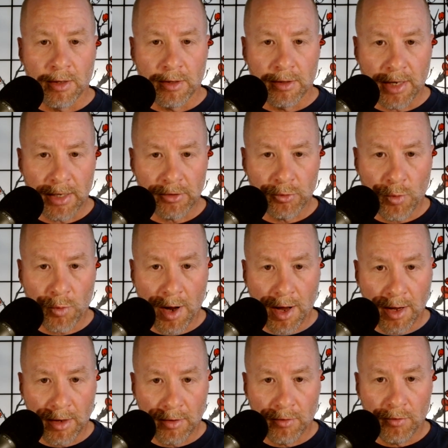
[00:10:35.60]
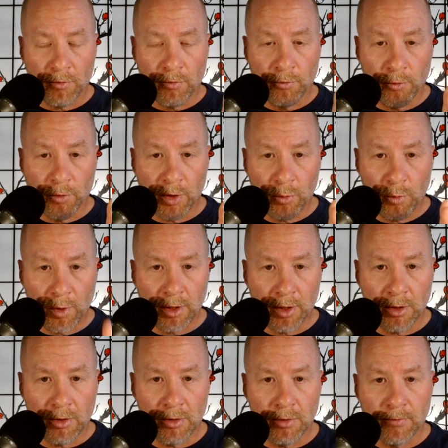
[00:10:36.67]
That's why free
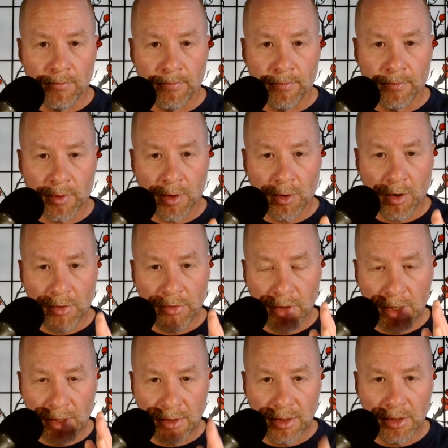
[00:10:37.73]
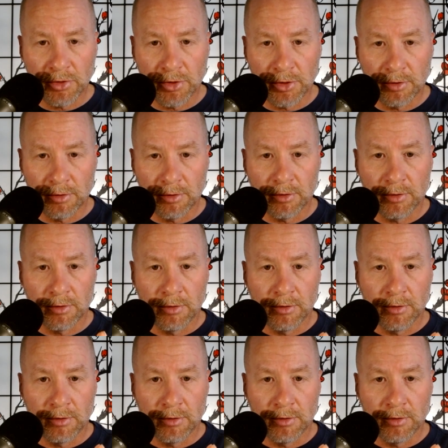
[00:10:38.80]
will, there are other conditions,